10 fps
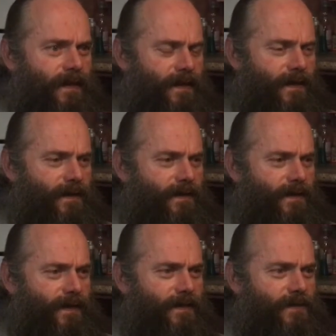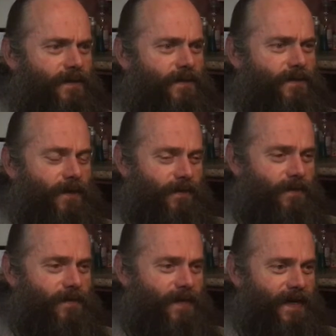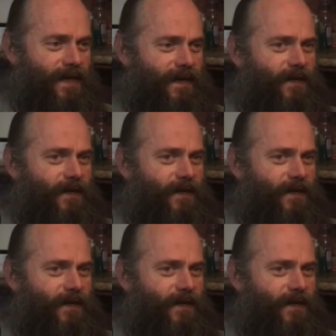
And so you don't use money